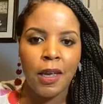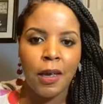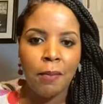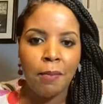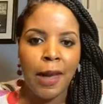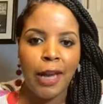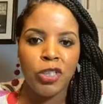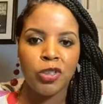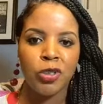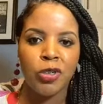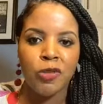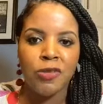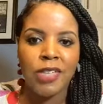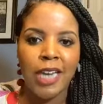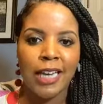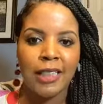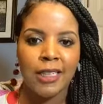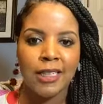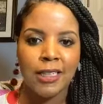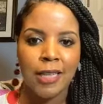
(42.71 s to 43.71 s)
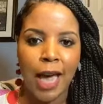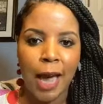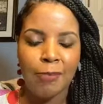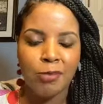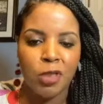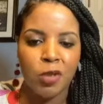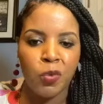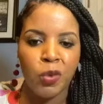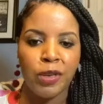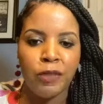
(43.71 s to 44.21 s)
Make sure you take the time
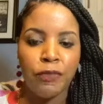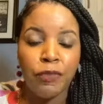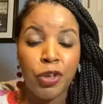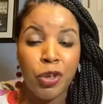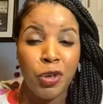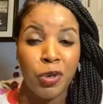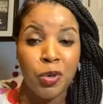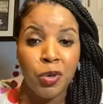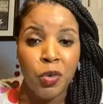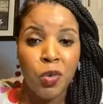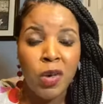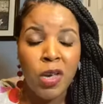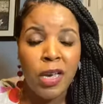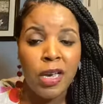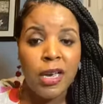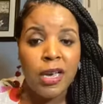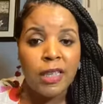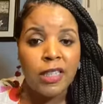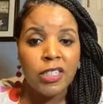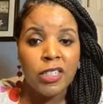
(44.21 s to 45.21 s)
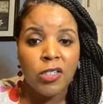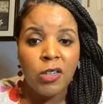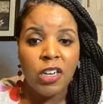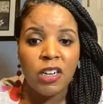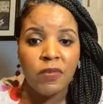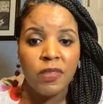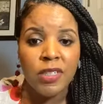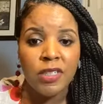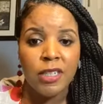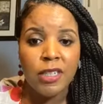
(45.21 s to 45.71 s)
to review the
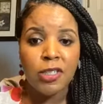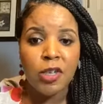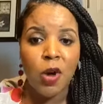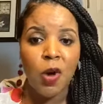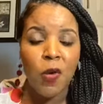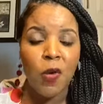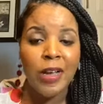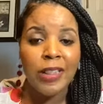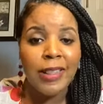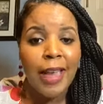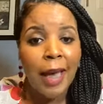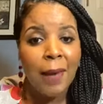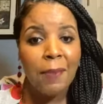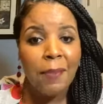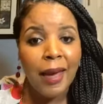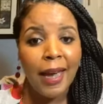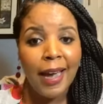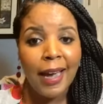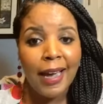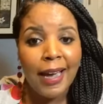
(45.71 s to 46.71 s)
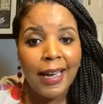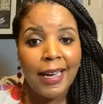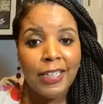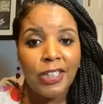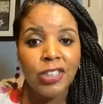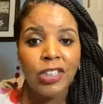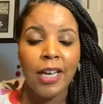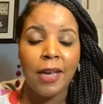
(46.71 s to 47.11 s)
services on that page,